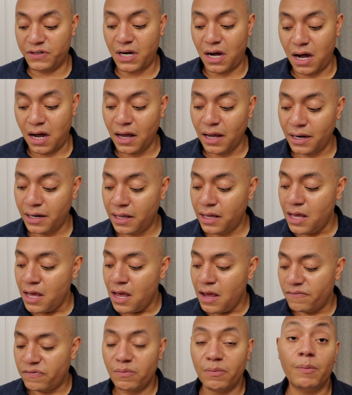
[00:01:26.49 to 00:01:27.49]
on
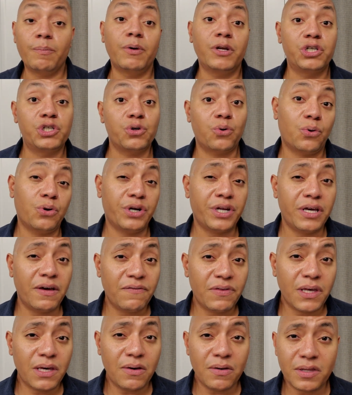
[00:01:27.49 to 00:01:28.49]
from a majority
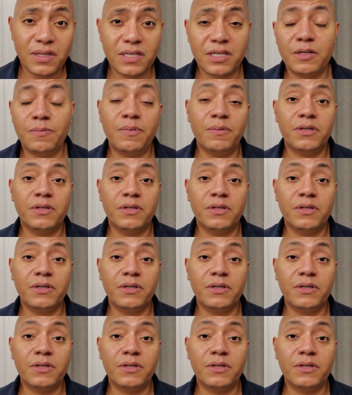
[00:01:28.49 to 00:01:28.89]
of the Youth